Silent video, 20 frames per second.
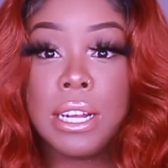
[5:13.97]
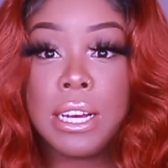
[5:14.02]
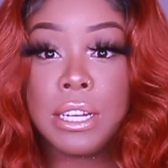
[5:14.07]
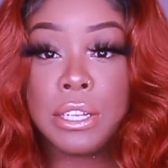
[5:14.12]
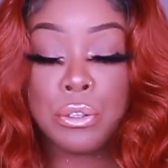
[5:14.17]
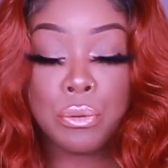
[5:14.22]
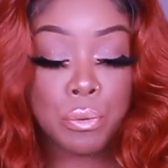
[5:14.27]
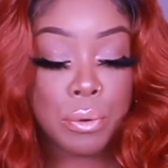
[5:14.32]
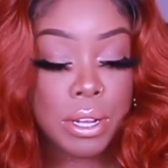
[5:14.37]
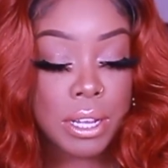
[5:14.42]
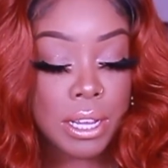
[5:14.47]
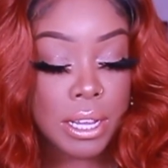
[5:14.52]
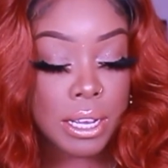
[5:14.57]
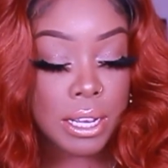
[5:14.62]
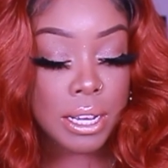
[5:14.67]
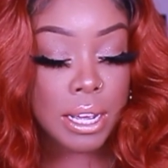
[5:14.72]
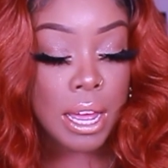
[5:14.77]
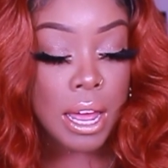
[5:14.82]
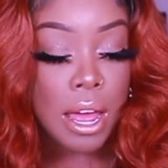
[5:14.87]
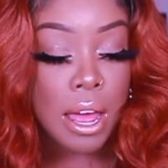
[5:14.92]
lace
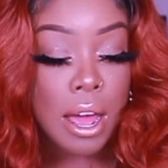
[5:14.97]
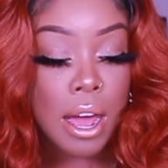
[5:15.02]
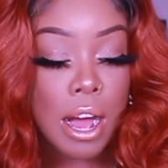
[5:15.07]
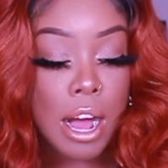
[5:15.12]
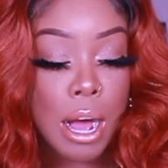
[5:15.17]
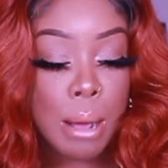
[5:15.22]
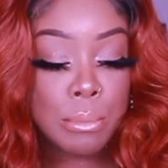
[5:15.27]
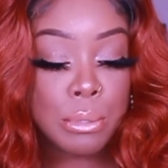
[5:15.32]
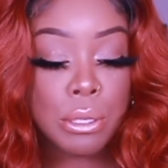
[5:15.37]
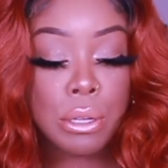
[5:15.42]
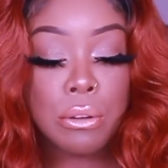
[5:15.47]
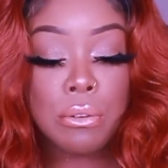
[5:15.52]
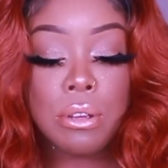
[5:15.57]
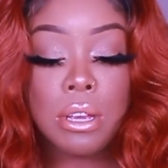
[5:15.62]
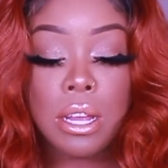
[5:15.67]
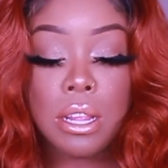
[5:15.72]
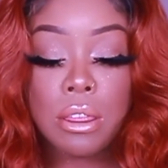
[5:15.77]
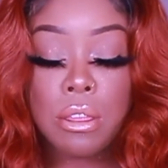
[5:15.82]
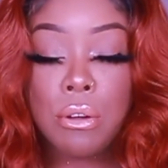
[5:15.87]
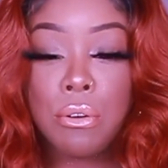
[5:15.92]
wig. Um, so
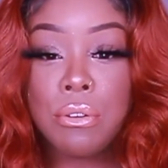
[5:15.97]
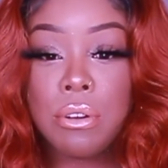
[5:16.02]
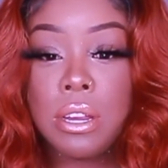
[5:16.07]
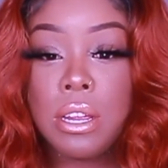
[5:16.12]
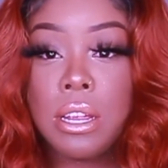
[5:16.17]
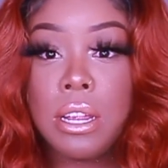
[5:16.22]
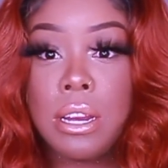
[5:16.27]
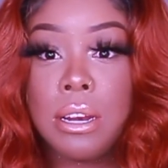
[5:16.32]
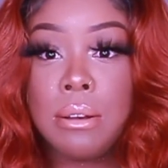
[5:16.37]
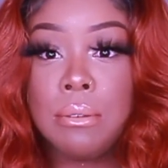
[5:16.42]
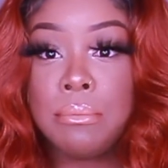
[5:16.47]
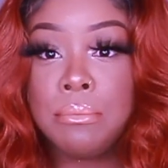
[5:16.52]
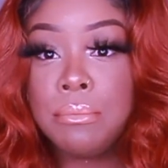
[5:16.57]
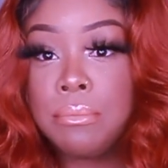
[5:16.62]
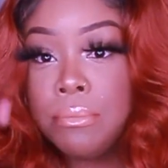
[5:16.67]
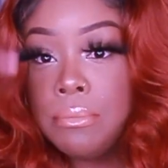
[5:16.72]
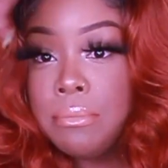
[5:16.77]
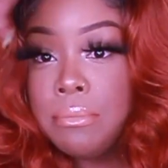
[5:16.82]
you get thirteen